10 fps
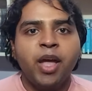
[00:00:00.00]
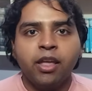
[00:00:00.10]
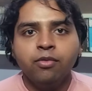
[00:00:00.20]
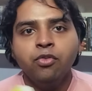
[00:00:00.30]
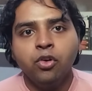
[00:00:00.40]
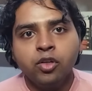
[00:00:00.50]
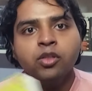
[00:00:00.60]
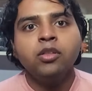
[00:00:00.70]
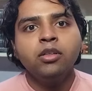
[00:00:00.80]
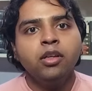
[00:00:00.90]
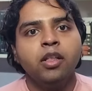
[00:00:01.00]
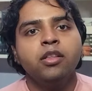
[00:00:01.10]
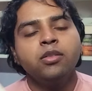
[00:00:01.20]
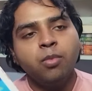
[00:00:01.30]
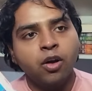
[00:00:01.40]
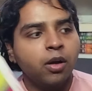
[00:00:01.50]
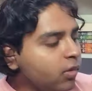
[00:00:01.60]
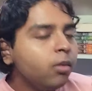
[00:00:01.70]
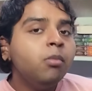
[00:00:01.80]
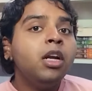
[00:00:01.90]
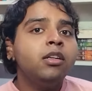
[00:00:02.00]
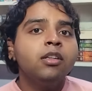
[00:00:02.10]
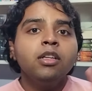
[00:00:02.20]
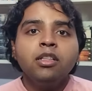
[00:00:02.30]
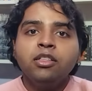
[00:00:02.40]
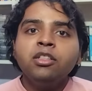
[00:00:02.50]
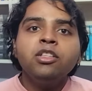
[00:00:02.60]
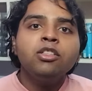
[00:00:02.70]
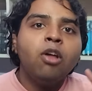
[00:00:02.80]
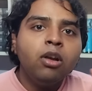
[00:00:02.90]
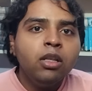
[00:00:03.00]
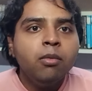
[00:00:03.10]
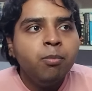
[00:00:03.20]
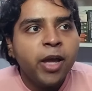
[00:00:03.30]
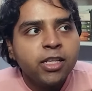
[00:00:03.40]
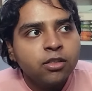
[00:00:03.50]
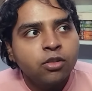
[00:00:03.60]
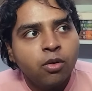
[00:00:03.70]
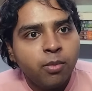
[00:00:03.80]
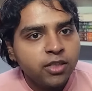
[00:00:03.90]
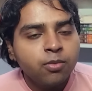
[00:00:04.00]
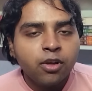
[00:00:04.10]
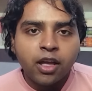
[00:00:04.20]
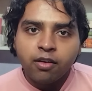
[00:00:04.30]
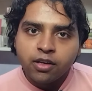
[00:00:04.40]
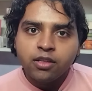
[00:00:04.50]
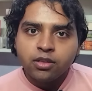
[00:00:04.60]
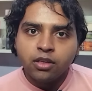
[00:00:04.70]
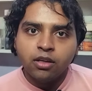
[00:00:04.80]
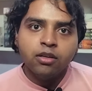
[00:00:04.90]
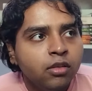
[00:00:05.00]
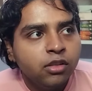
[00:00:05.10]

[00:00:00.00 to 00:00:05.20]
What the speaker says: back and forth in this book. But this is not the best romance book I read this year.